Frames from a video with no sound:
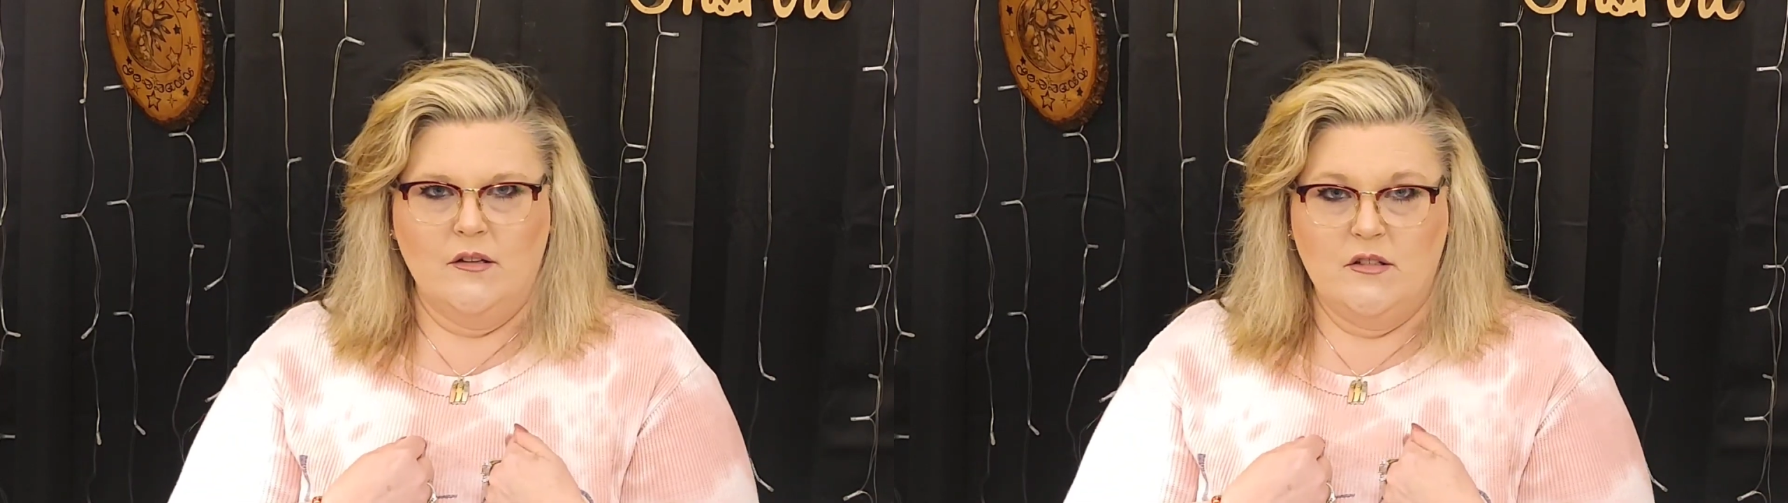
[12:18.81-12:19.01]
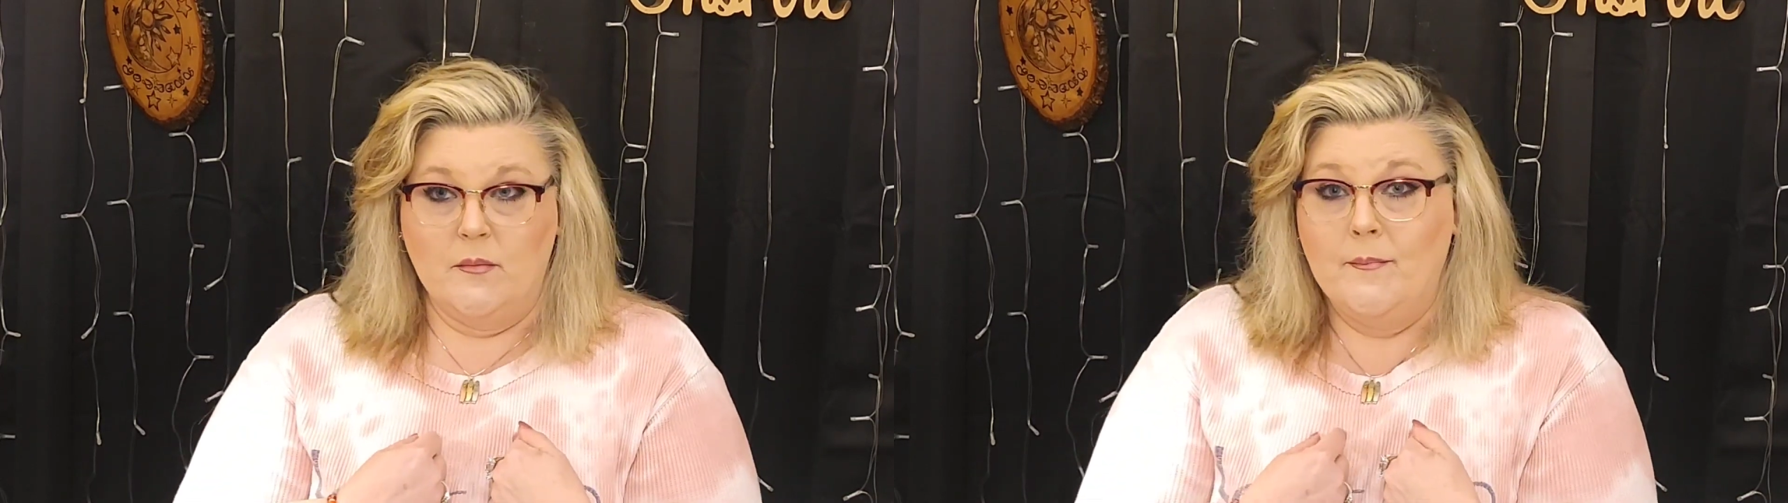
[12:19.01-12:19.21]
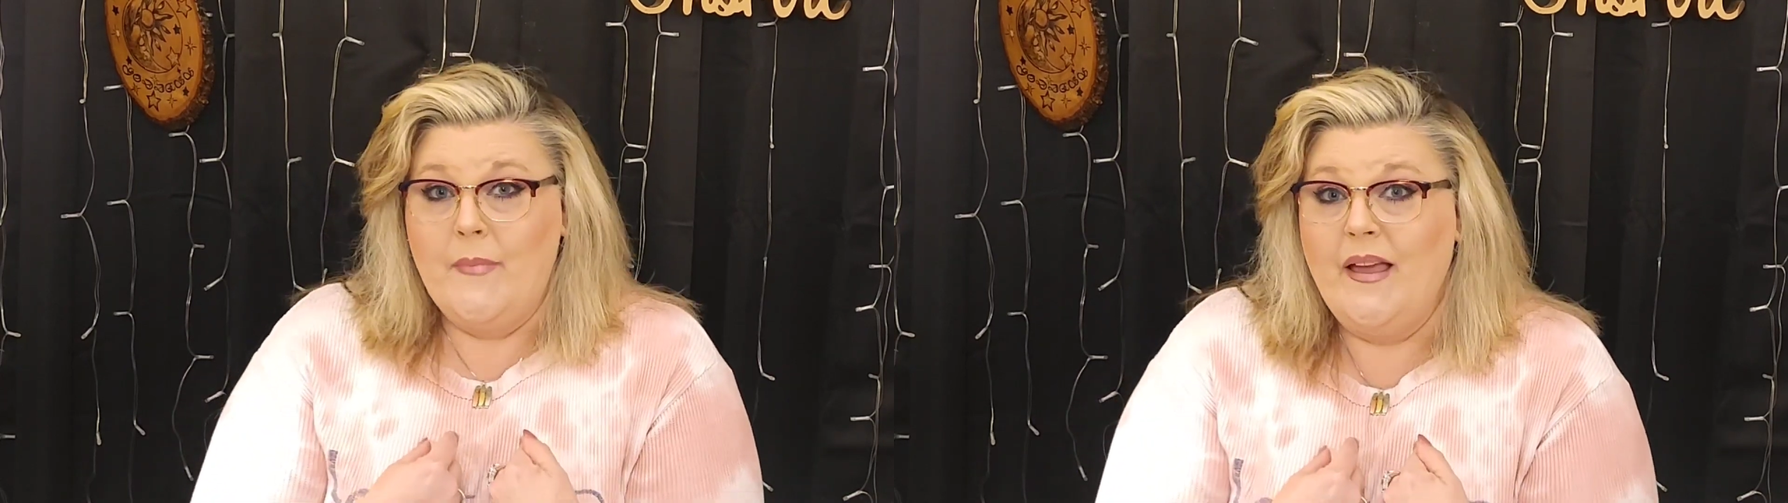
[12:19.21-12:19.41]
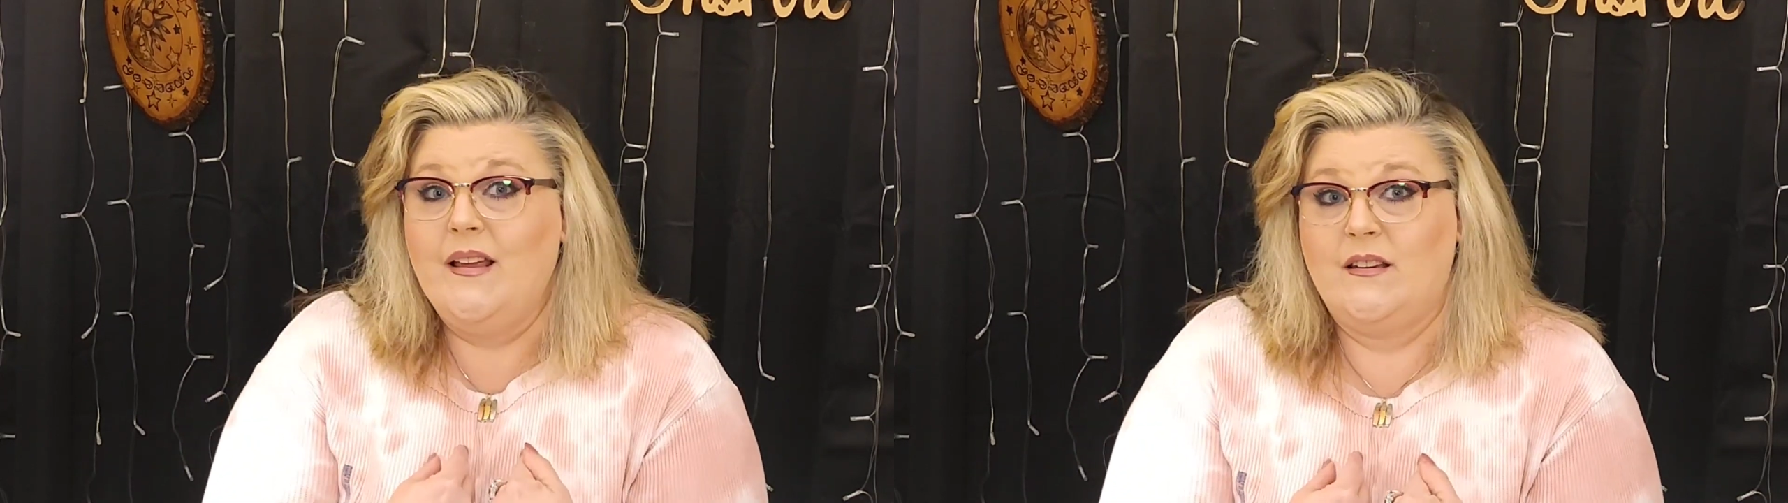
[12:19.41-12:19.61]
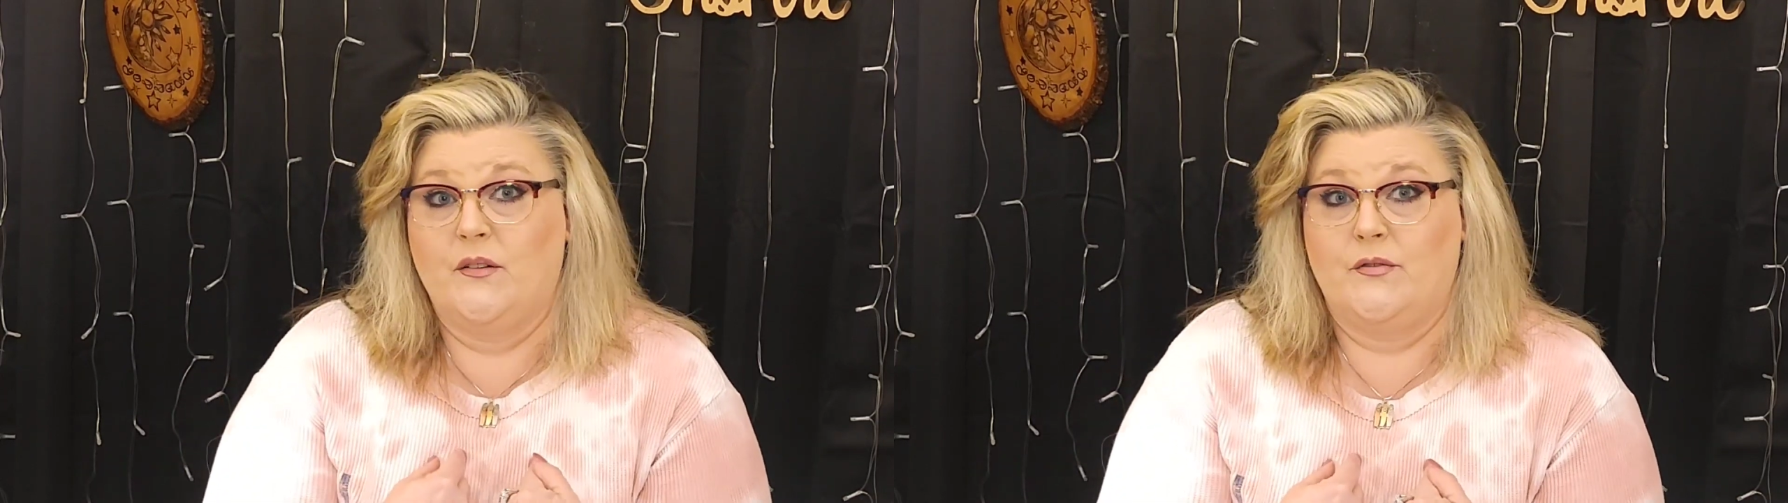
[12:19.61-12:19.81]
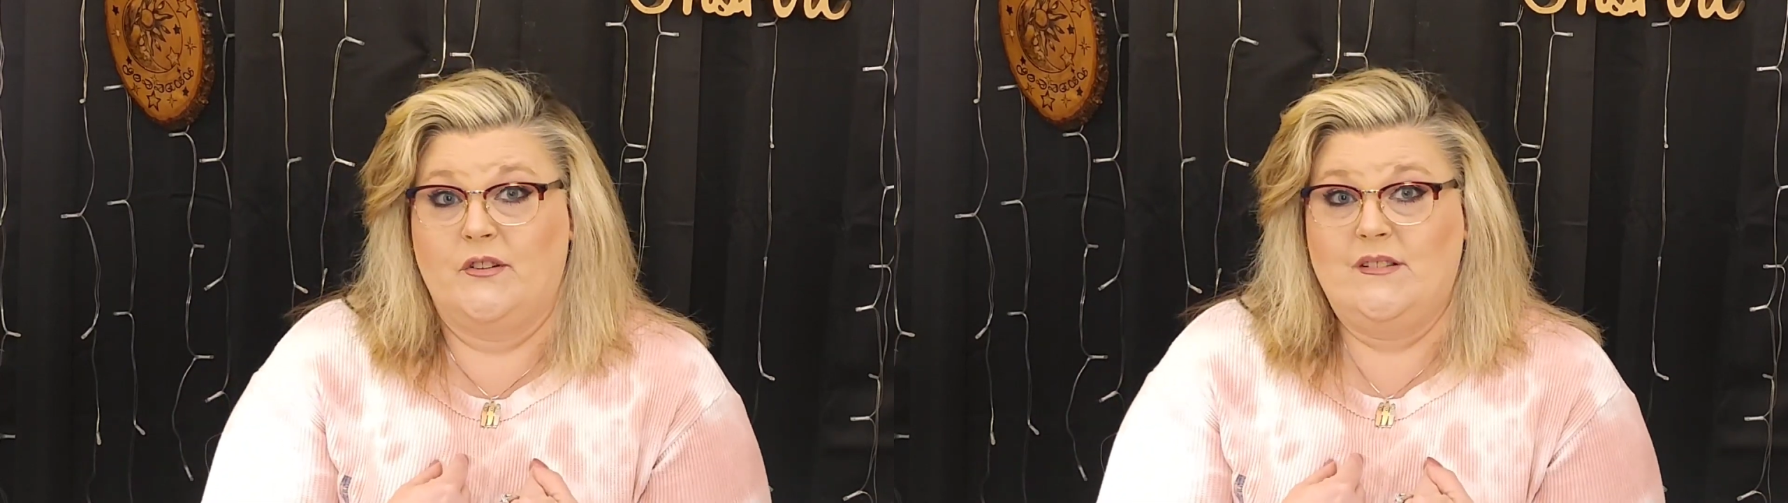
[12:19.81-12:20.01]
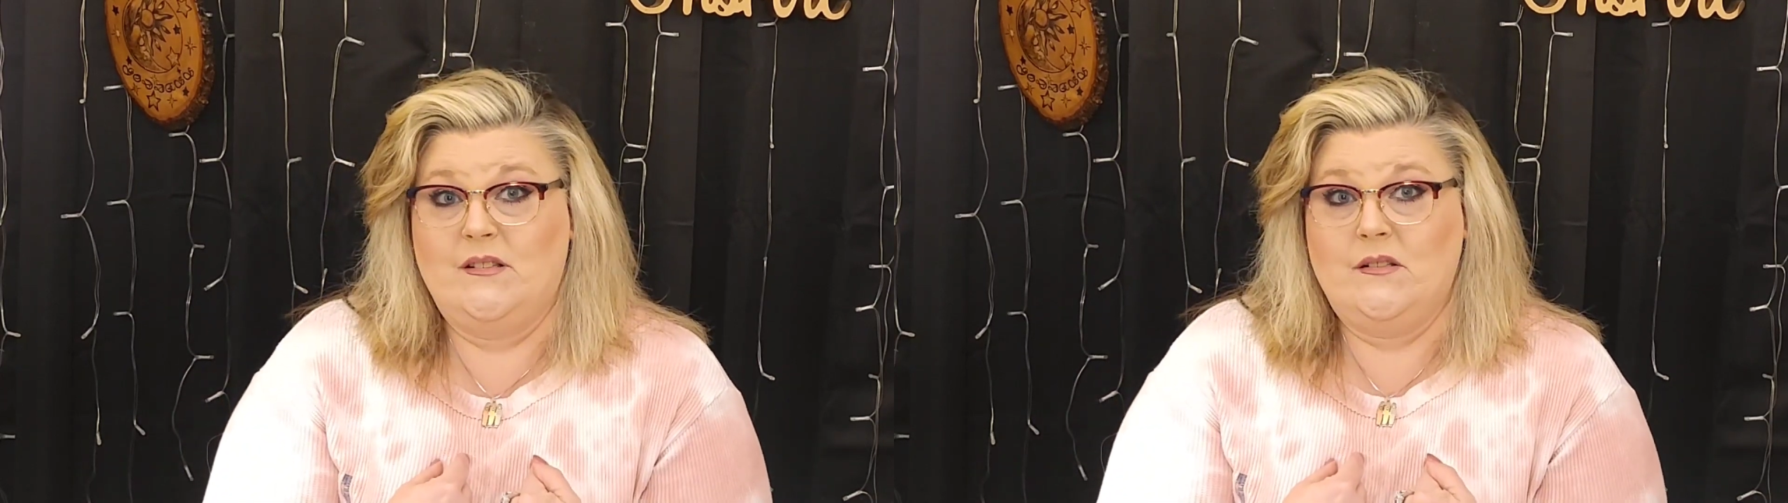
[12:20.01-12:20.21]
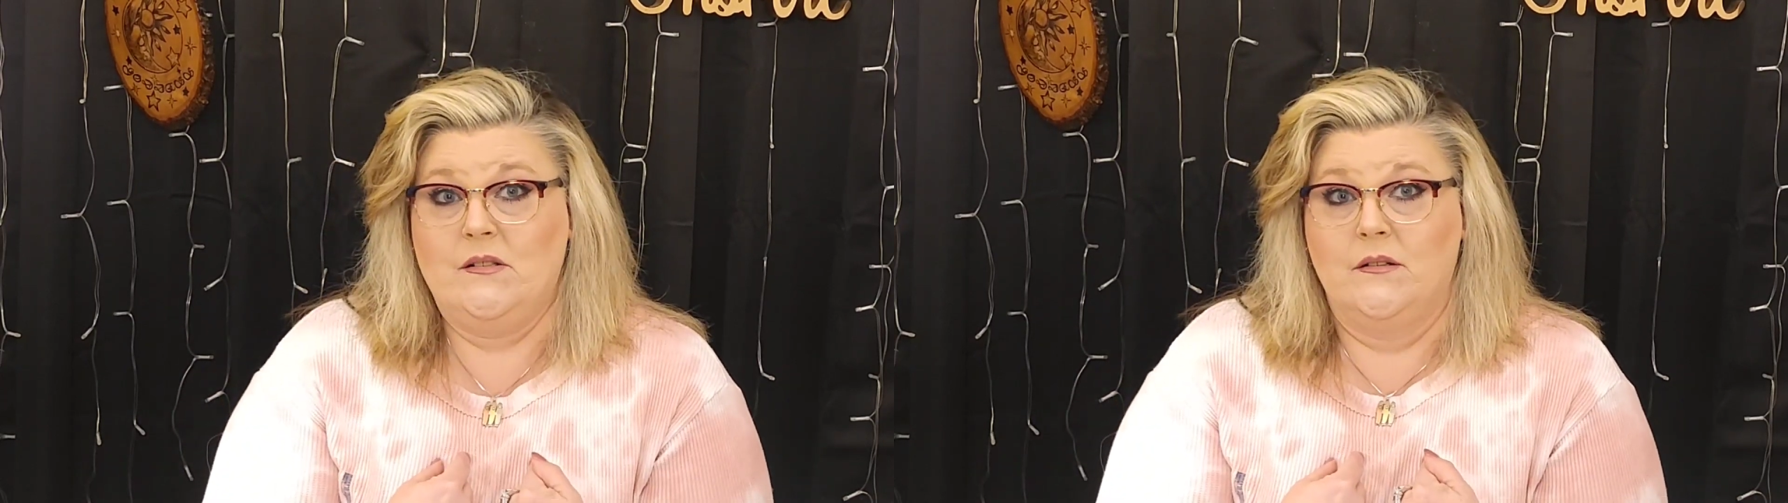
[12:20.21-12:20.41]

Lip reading: to make a difference